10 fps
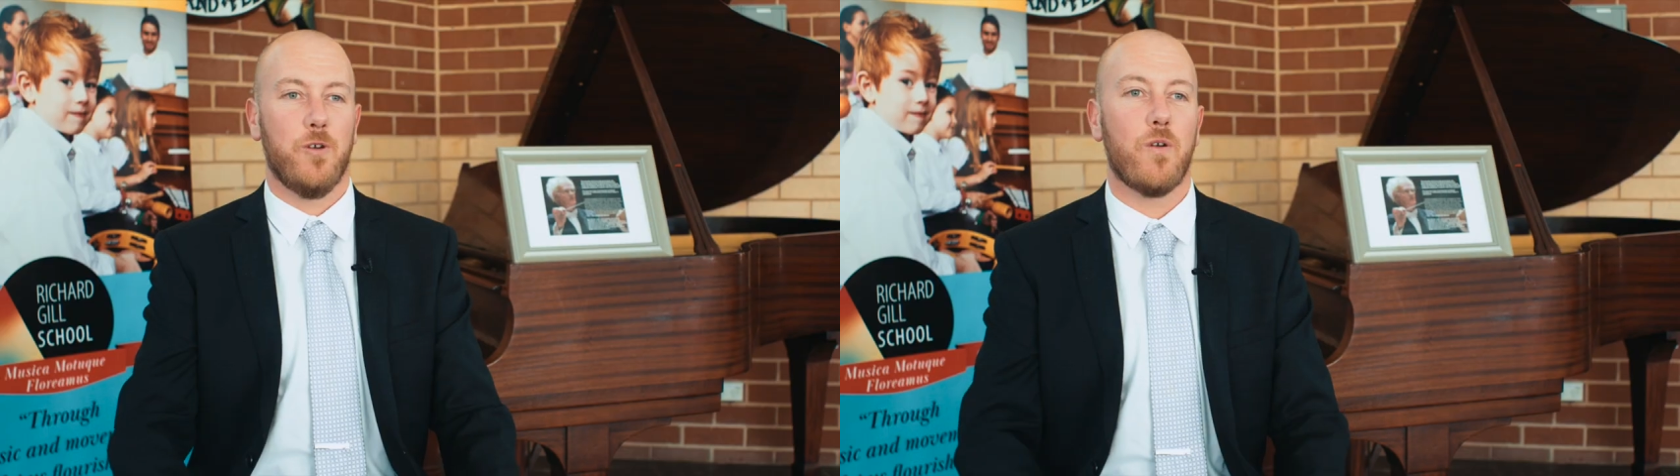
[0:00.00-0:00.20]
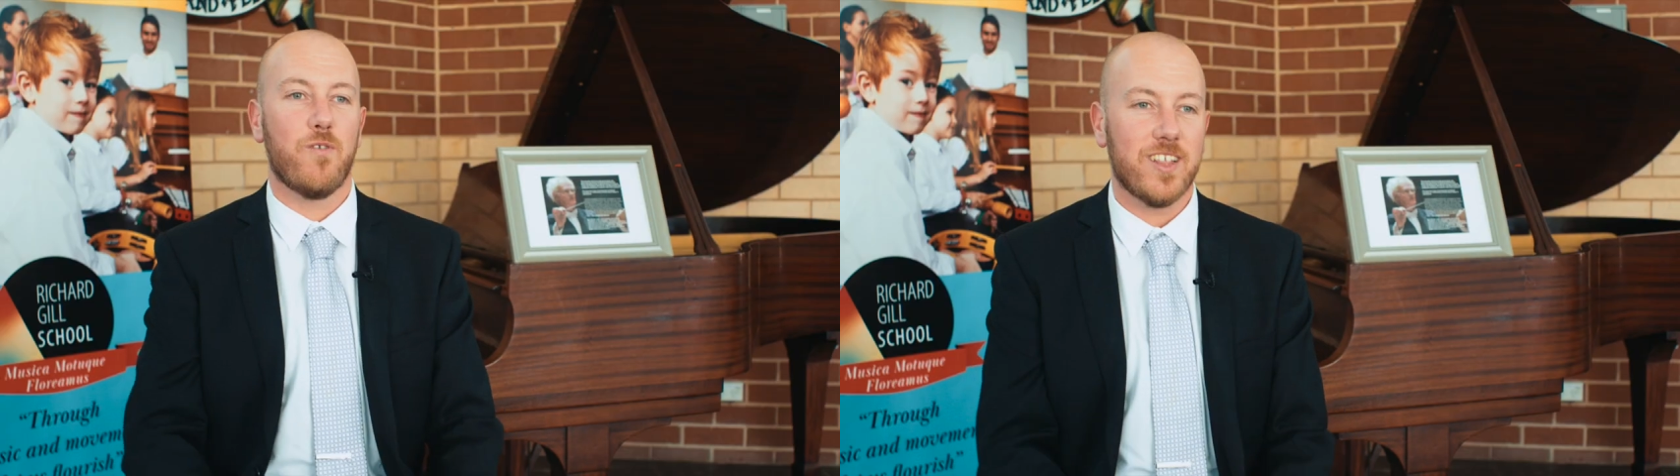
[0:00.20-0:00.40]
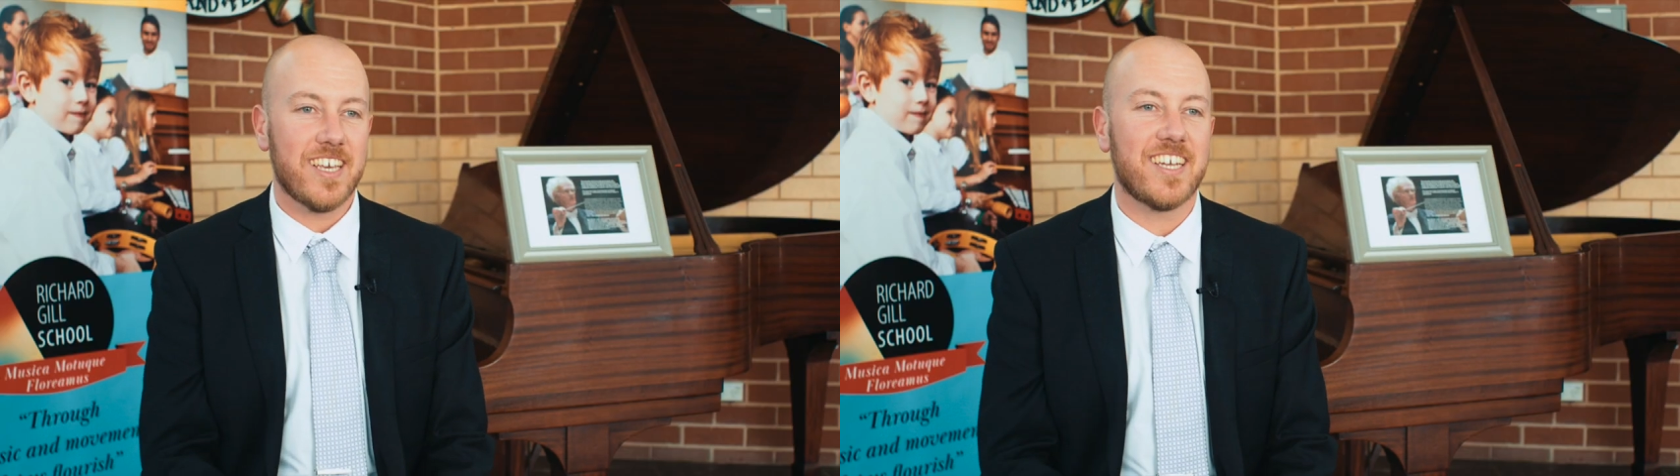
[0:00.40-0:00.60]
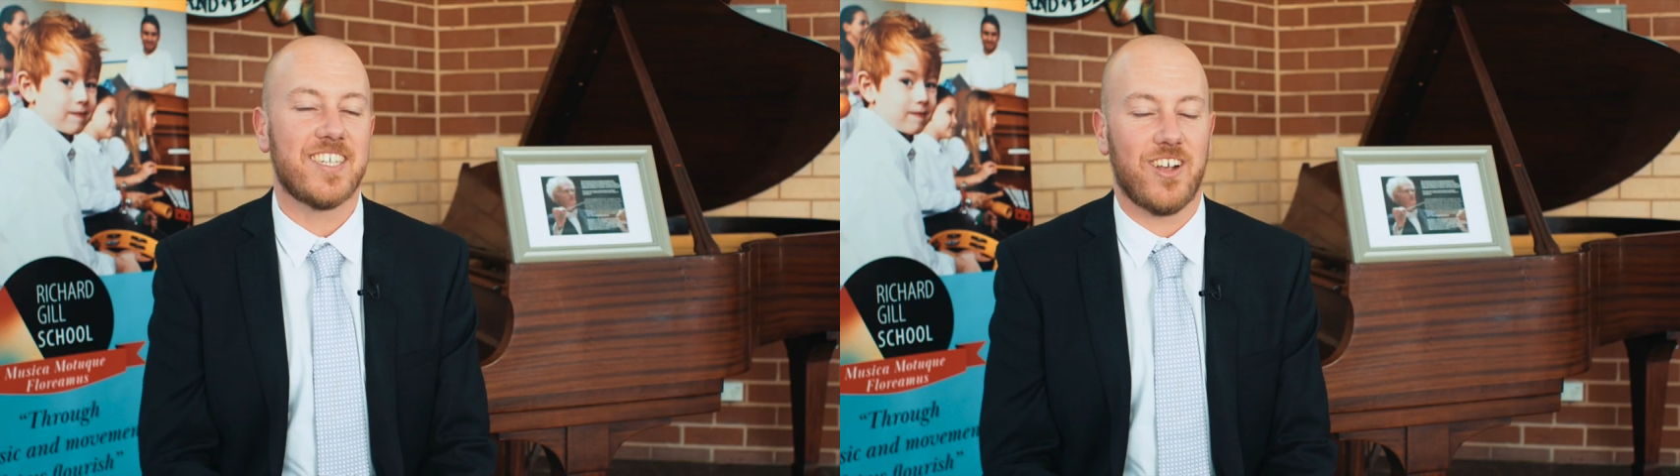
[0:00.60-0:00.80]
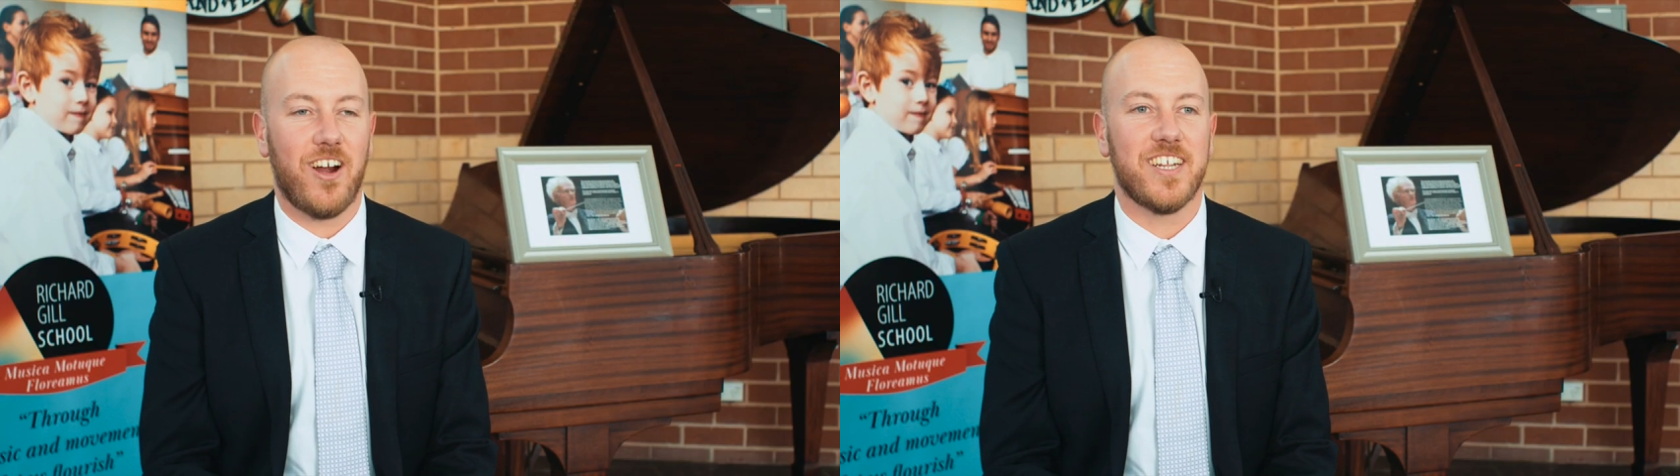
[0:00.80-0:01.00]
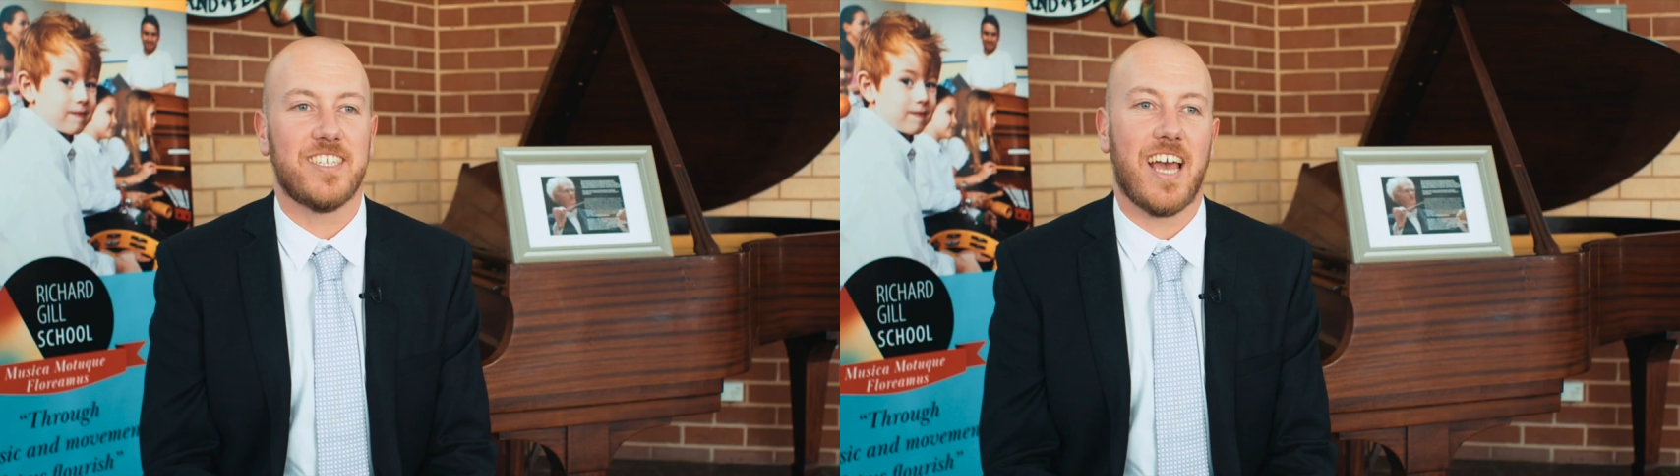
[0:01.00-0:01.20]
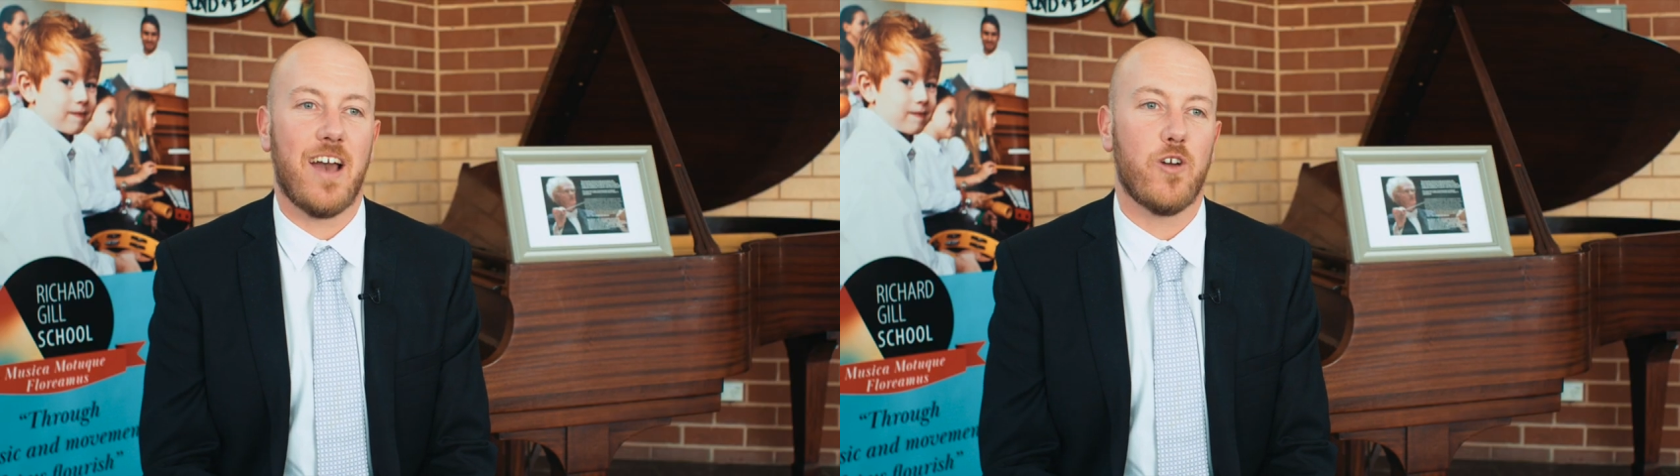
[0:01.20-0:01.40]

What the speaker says: We're really excited to have